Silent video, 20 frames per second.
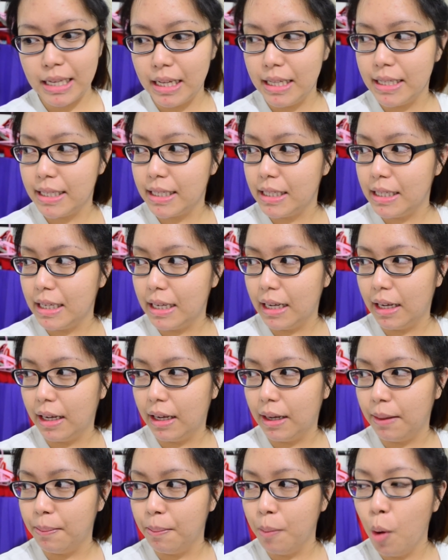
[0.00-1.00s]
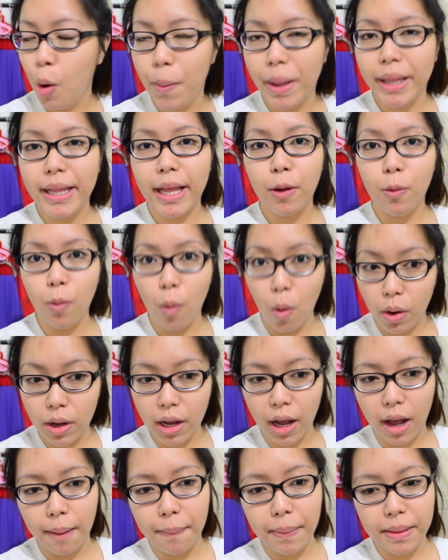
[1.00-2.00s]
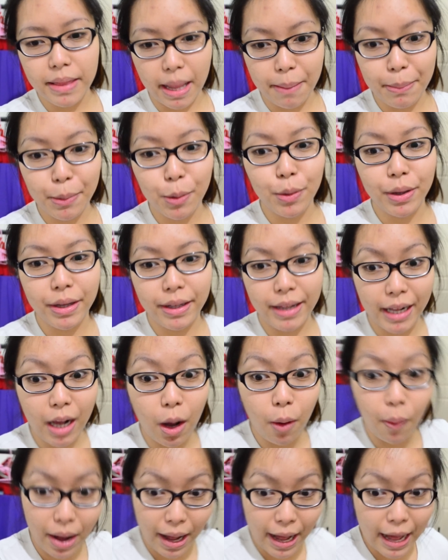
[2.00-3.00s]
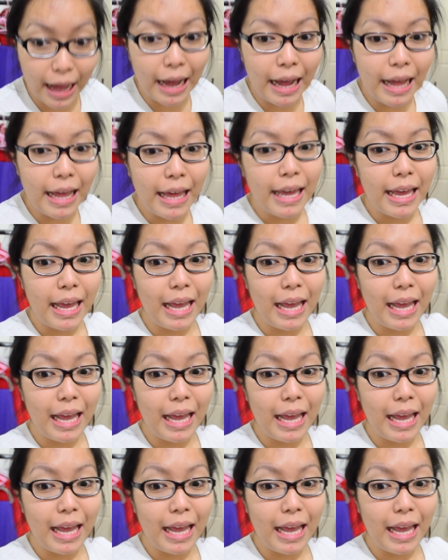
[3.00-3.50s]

Since the moment I woke up, ang dami kong ginagawa.